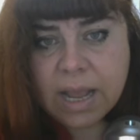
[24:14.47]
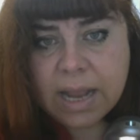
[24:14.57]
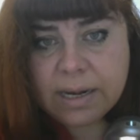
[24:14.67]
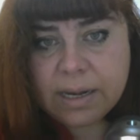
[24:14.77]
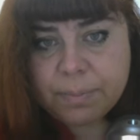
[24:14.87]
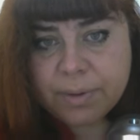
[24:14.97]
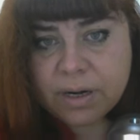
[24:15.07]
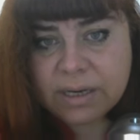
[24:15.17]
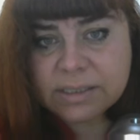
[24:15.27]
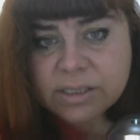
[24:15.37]
Libra
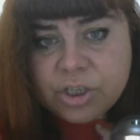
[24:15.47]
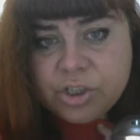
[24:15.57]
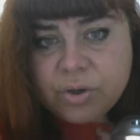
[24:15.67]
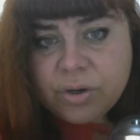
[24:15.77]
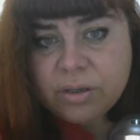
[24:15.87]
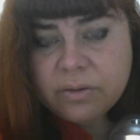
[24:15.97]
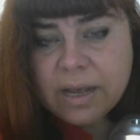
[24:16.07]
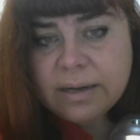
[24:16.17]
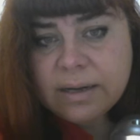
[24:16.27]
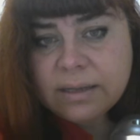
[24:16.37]
is conjoined
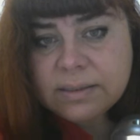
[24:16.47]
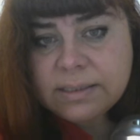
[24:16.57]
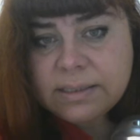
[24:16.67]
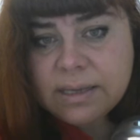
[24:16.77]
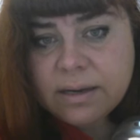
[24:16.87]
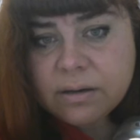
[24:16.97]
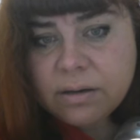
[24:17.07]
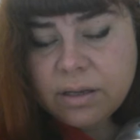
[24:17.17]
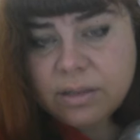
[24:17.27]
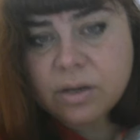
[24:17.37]
another star
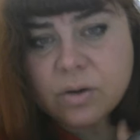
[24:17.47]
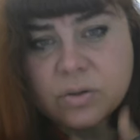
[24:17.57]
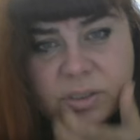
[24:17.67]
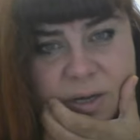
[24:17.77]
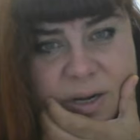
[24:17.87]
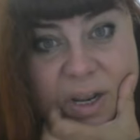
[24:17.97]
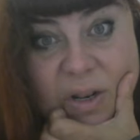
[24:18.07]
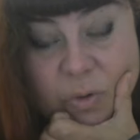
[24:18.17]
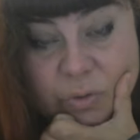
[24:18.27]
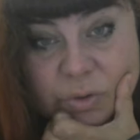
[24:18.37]
in the constellation,
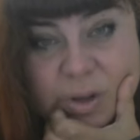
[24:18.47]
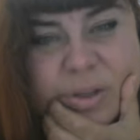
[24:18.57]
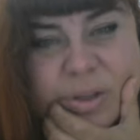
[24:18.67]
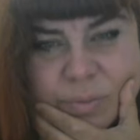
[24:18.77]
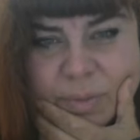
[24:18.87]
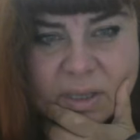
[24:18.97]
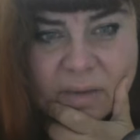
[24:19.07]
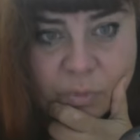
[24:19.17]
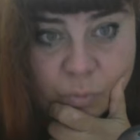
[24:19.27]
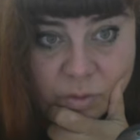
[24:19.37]
and also on
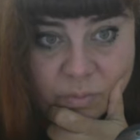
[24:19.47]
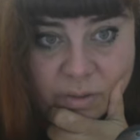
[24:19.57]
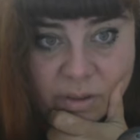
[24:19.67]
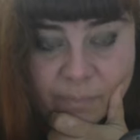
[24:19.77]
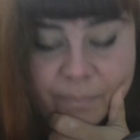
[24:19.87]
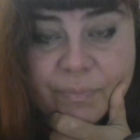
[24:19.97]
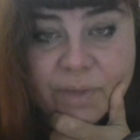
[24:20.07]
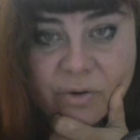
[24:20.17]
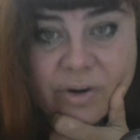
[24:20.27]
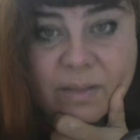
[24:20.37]
midheaven wouldn't be
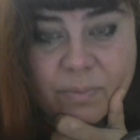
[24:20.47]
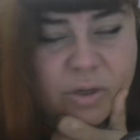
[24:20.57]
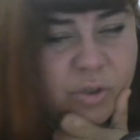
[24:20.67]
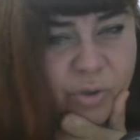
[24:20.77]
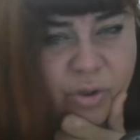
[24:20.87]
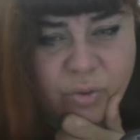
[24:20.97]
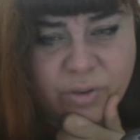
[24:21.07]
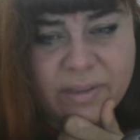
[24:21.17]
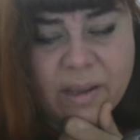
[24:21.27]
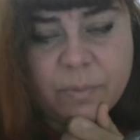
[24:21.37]
right because we don't know
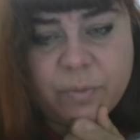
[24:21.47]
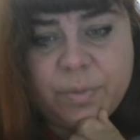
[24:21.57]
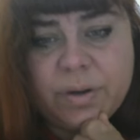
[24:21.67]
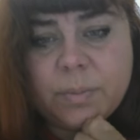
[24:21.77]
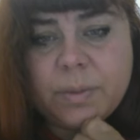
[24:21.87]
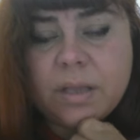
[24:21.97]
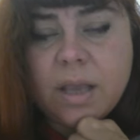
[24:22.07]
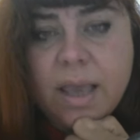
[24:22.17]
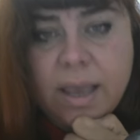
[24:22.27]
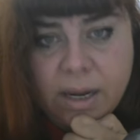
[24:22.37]
the time of birth, but
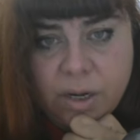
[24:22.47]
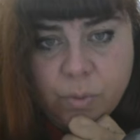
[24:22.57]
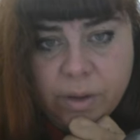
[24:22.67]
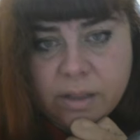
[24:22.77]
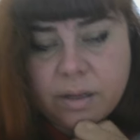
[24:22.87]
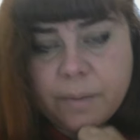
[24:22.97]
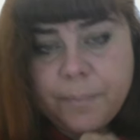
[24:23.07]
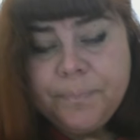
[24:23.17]
anyway, the